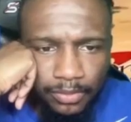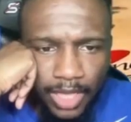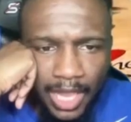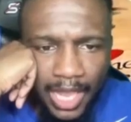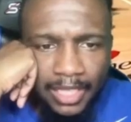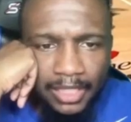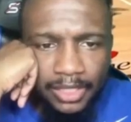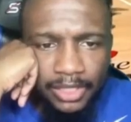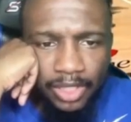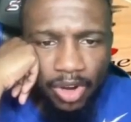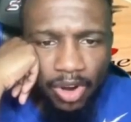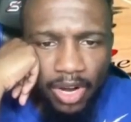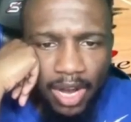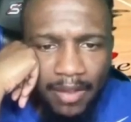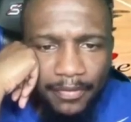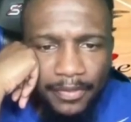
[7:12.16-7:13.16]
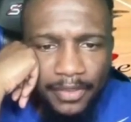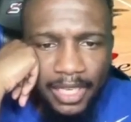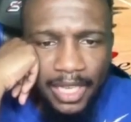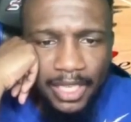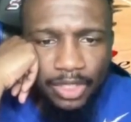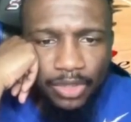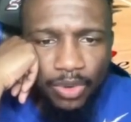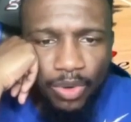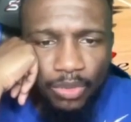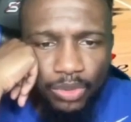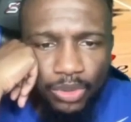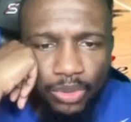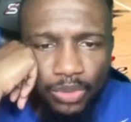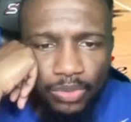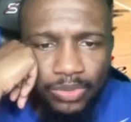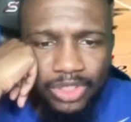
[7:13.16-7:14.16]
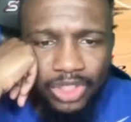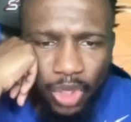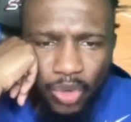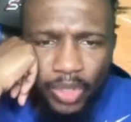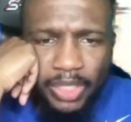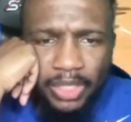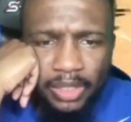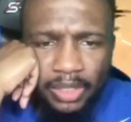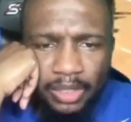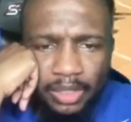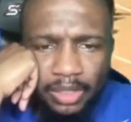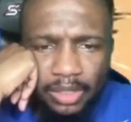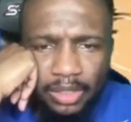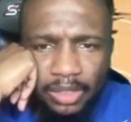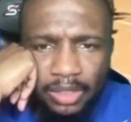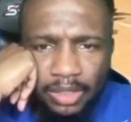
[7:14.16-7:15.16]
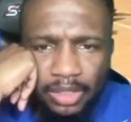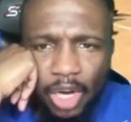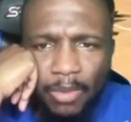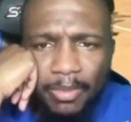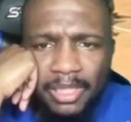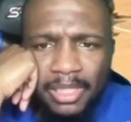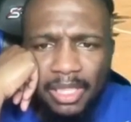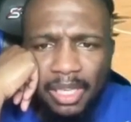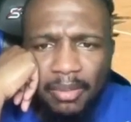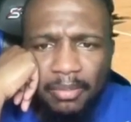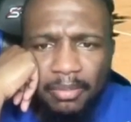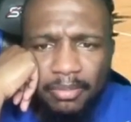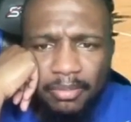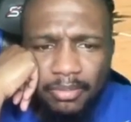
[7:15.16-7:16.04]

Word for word: Alex Sarr, I feel like you don't do. Shoot it. Show me something.